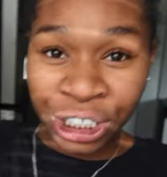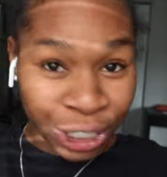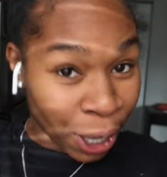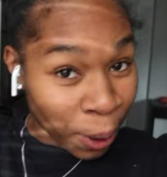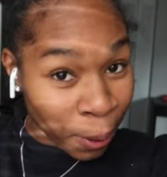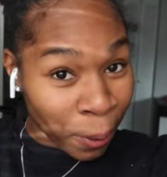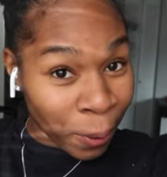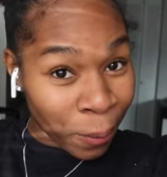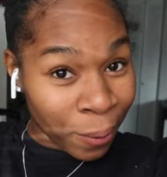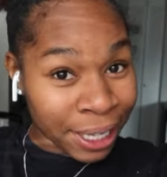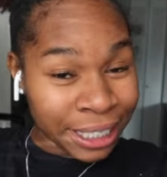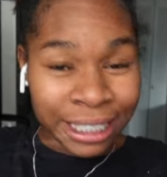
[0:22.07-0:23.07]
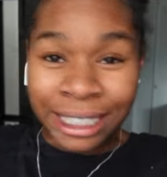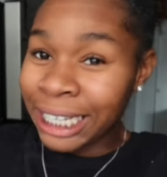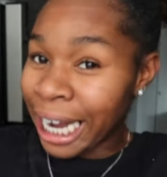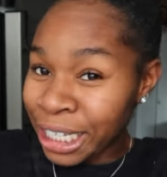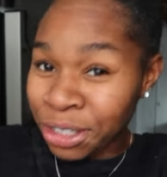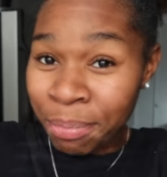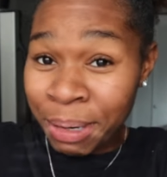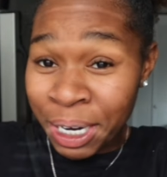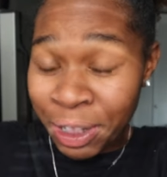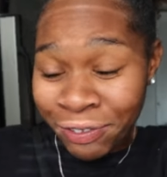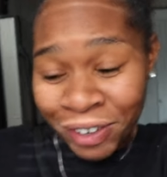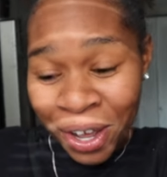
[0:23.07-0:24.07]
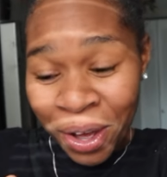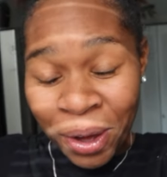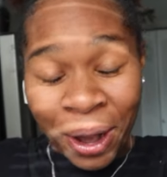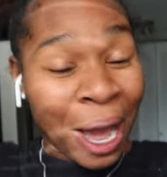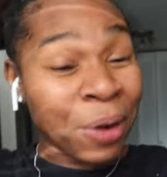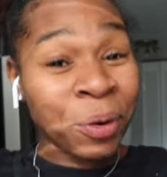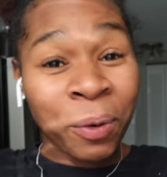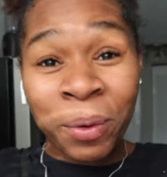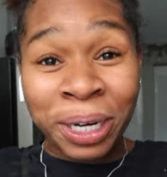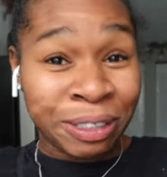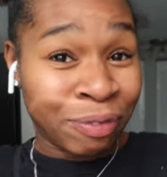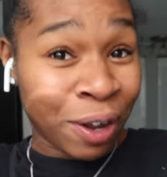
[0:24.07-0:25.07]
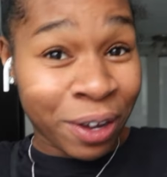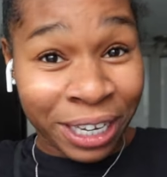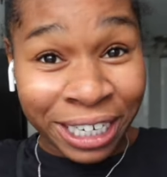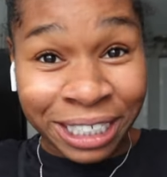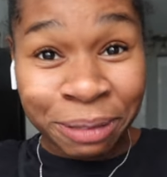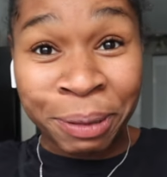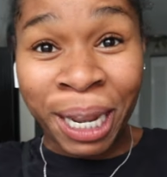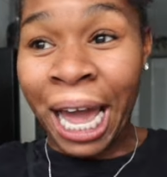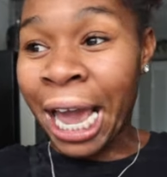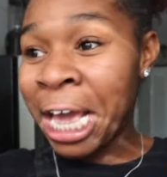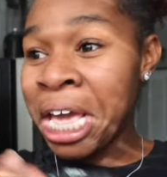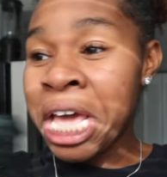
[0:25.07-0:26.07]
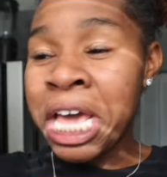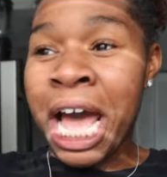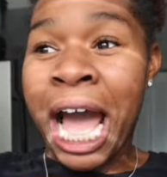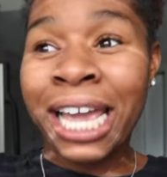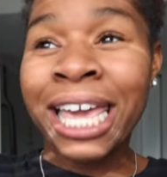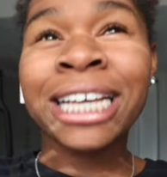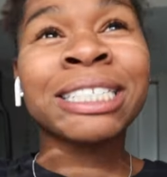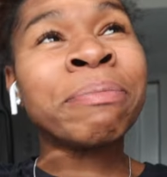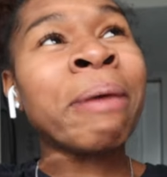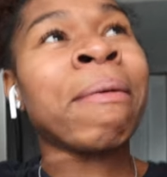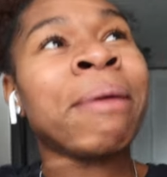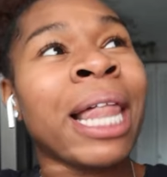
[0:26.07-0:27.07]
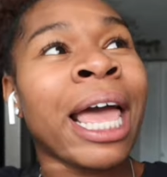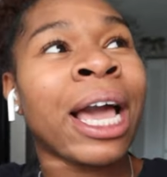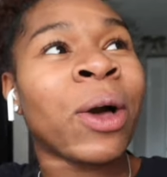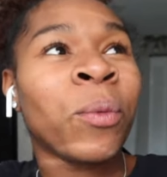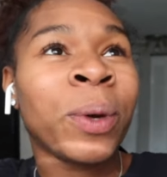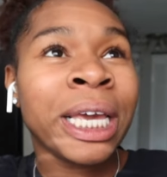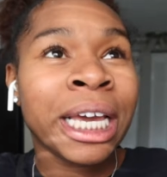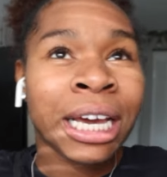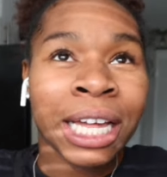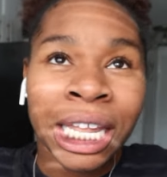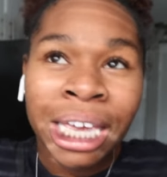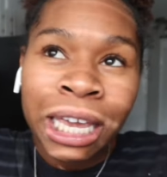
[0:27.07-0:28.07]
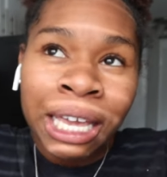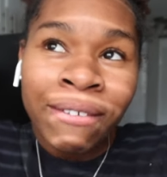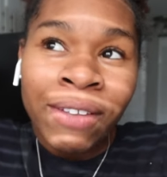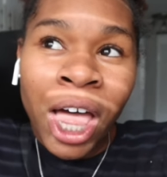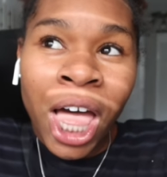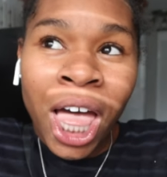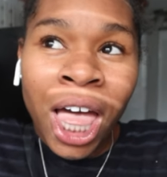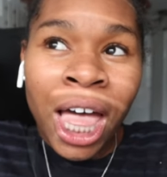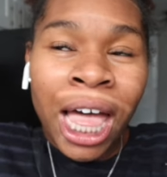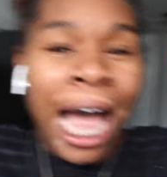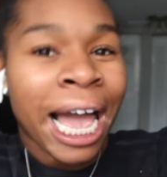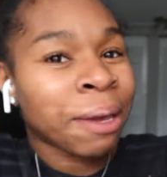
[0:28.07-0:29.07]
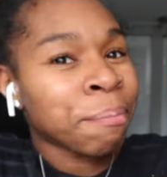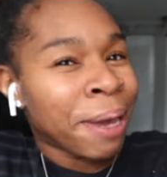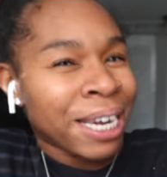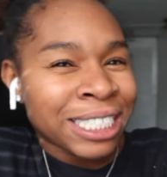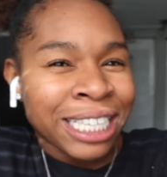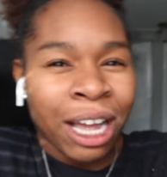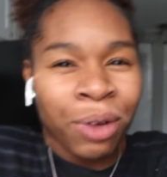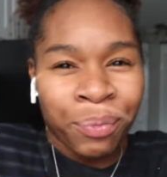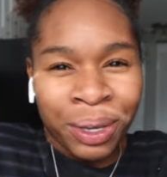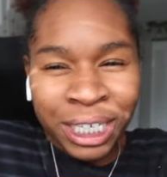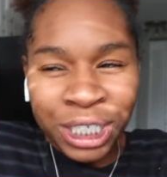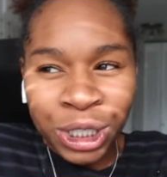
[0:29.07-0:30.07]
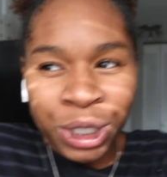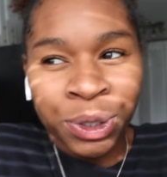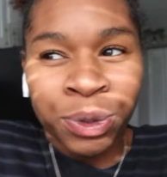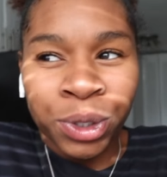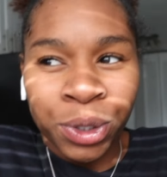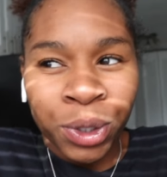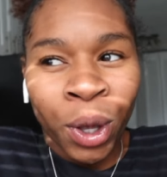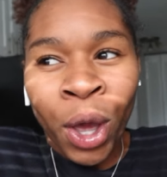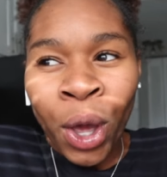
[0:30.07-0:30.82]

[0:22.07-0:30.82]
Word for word: So, today's gonna be another vlog. I don't know what this vlog is, but like, I guess maybe like a weekly vlog. I can make this like a, it's